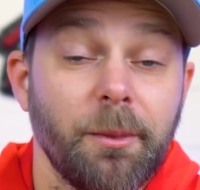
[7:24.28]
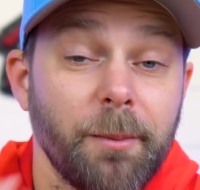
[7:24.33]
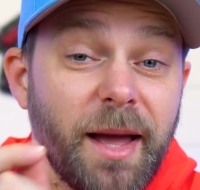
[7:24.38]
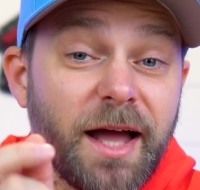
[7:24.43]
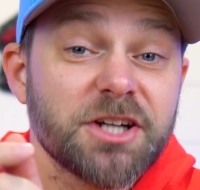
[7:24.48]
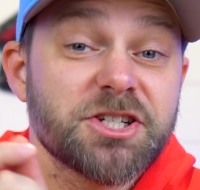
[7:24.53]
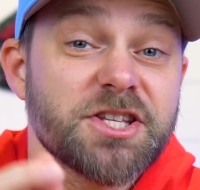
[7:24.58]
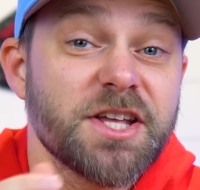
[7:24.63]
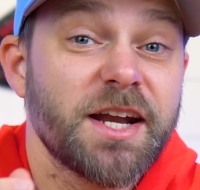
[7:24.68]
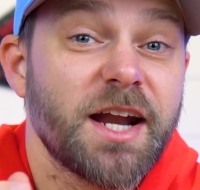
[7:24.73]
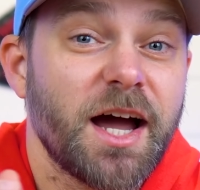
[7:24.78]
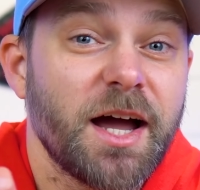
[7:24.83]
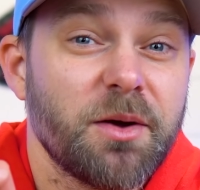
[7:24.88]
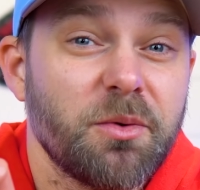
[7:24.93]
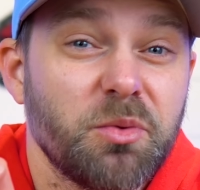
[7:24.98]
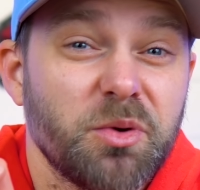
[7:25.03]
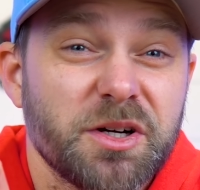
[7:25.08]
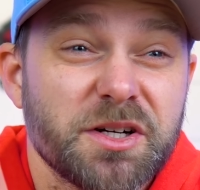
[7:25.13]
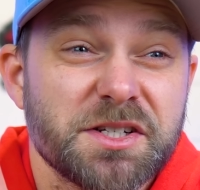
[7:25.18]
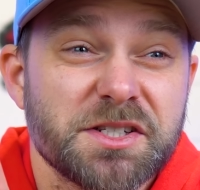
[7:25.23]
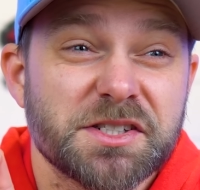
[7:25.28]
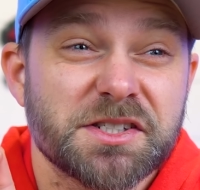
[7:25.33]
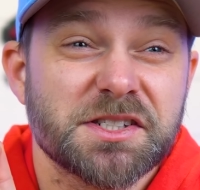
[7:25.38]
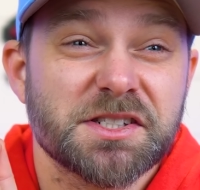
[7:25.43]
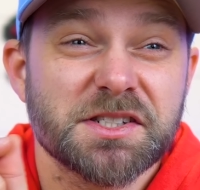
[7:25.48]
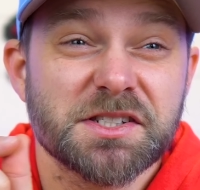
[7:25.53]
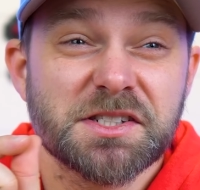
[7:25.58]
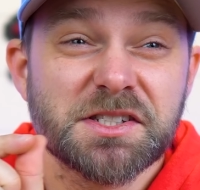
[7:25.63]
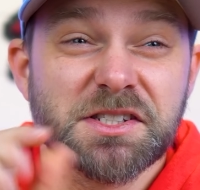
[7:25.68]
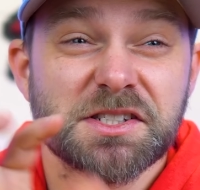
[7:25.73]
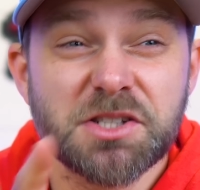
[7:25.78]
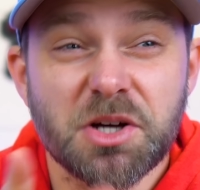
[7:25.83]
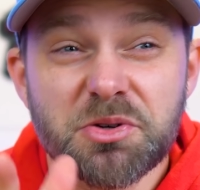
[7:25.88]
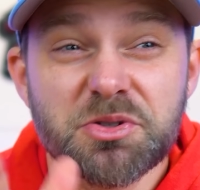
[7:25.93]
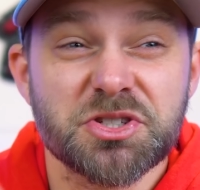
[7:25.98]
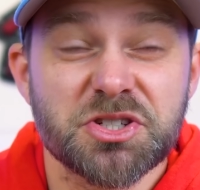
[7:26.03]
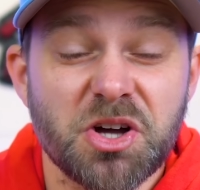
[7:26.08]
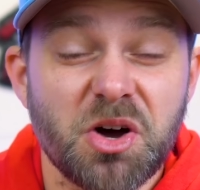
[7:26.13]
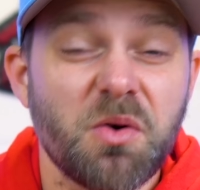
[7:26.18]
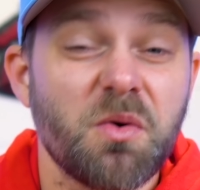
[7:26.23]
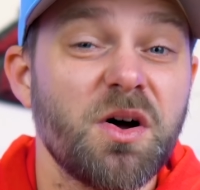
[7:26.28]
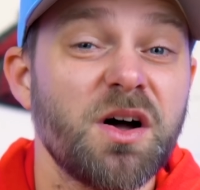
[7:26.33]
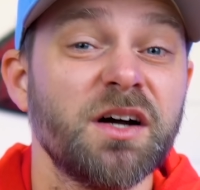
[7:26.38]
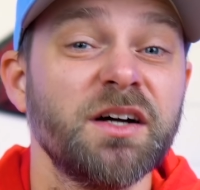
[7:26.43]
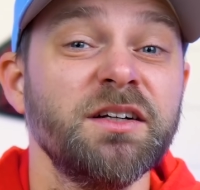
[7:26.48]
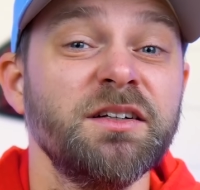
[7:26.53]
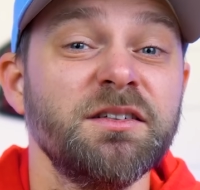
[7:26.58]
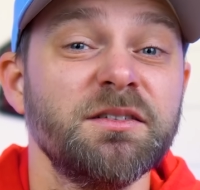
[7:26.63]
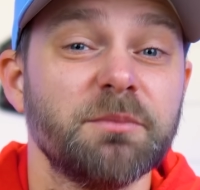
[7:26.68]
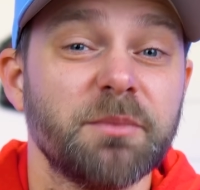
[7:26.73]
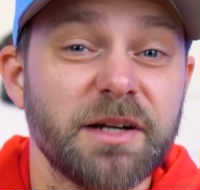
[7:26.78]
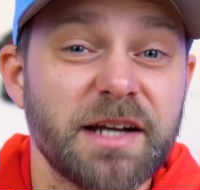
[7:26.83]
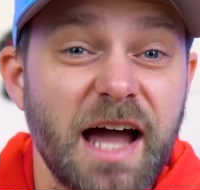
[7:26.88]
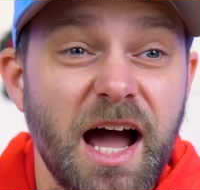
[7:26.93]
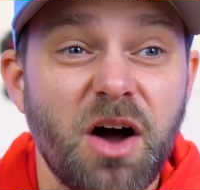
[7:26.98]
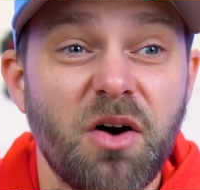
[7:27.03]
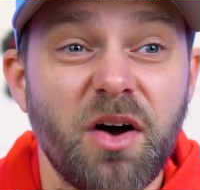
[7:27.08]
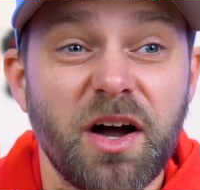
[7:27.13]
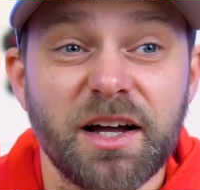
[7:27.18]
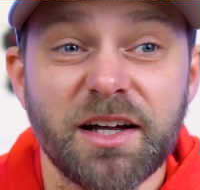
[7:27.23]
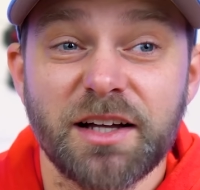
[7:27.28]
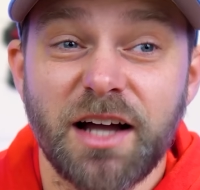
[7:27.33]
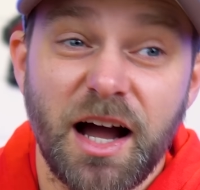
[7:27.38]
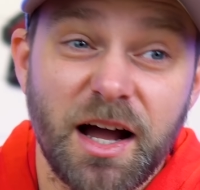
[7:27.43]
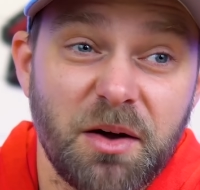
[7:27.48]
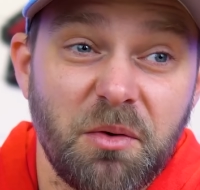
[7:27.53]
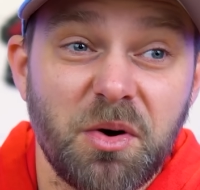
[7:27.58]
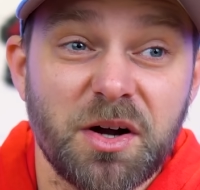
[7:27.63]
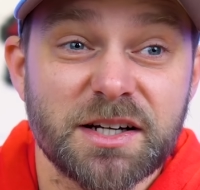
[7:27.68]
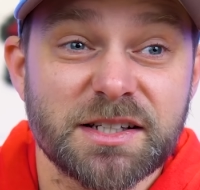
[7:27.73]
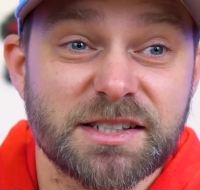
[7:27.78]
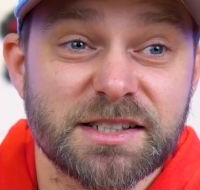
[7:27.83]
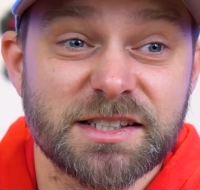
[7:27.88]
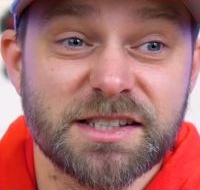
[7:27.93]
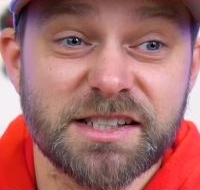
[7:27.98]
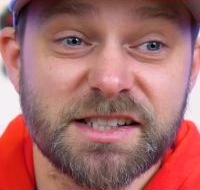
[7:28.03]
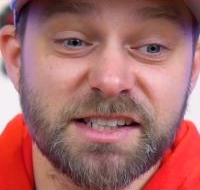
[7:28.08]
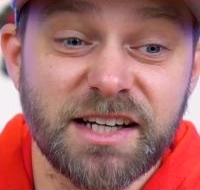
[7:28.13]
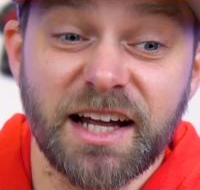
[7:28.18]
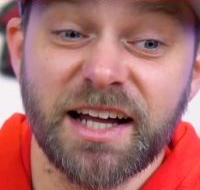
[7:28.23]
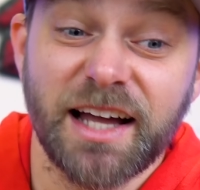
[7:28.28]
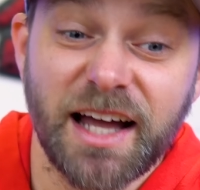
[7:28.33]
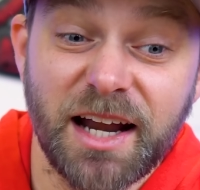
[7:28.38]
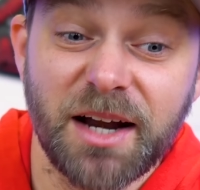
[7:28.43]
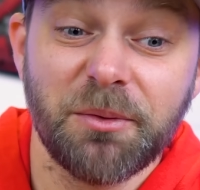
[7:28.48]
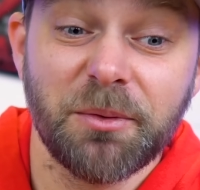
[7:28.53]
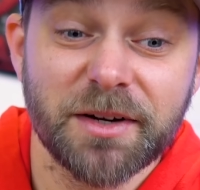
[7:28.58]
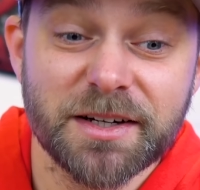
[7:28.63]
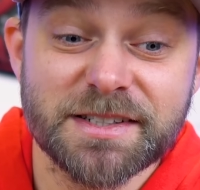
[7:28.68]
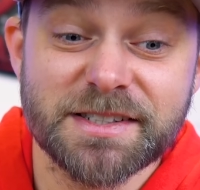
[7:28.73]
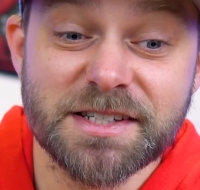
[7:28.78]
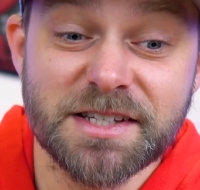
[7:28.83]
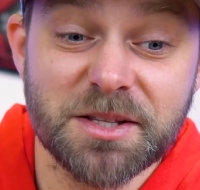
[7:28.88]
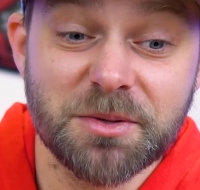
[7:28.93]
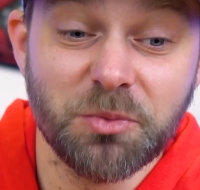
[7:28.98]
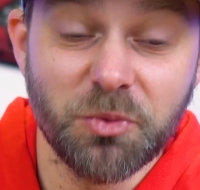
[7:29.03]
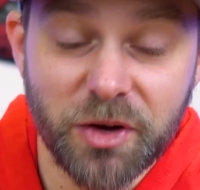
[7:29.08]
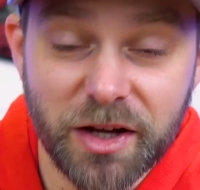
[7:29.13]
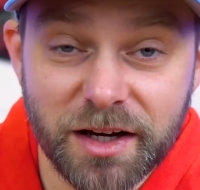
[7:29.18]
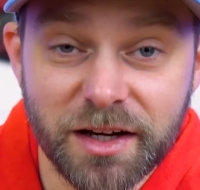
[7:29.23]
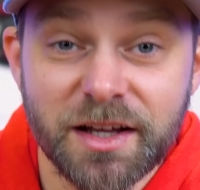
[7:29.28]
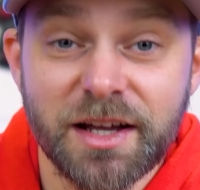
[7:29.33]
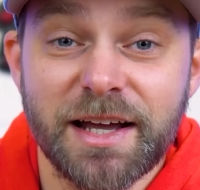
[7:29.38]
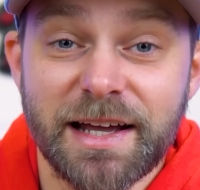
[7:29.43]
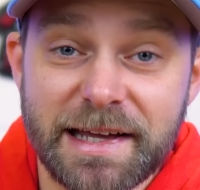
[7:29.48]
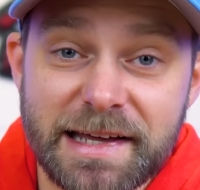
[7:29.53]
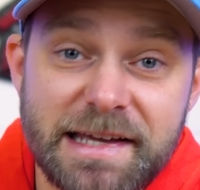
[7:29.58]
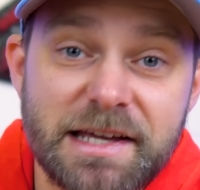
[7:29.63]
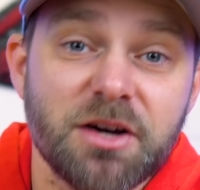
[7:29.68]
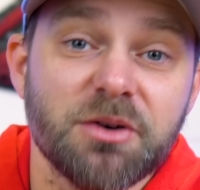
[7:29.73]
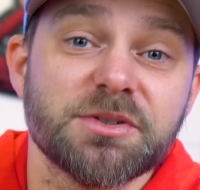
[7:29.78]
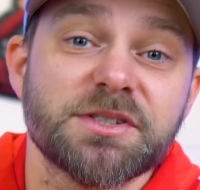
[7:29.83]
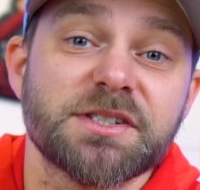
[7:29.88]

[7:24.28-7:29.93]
a match that I was so on, but now I want to see, and I kind of want to see them win. Io